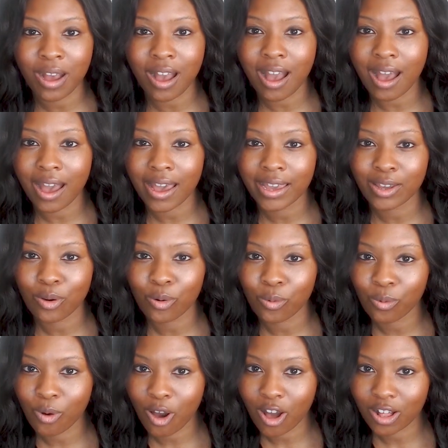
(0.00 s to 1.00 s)
I
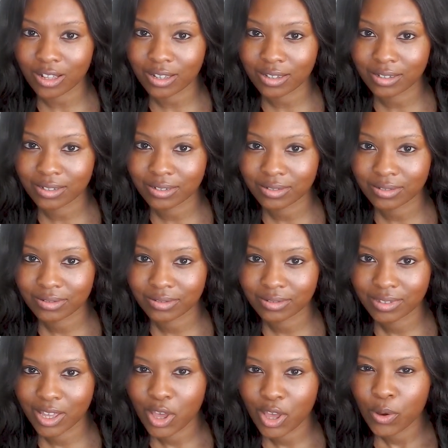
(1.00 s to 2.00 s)
walk.
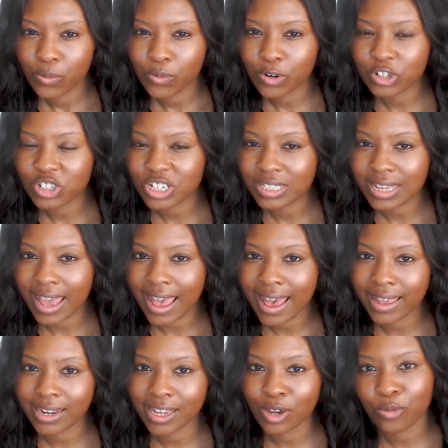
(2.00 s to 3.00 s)
We're just
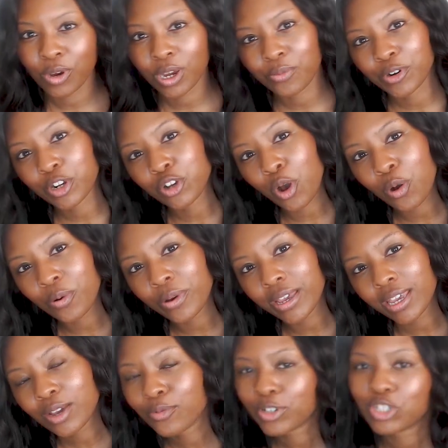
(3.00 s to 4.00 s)
adding where we're
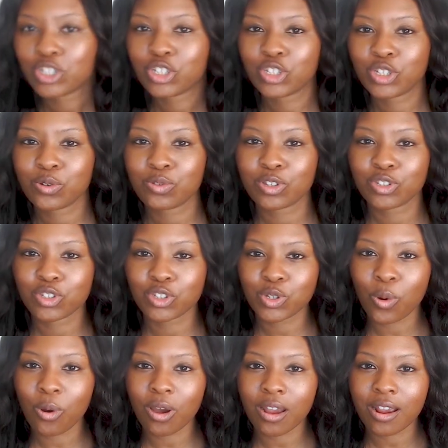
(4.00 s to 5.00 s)
going, which is to the
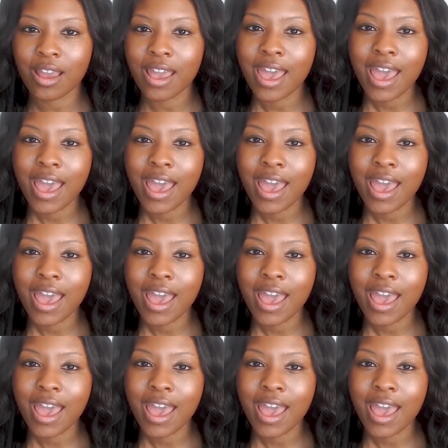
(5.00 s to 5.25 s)
store,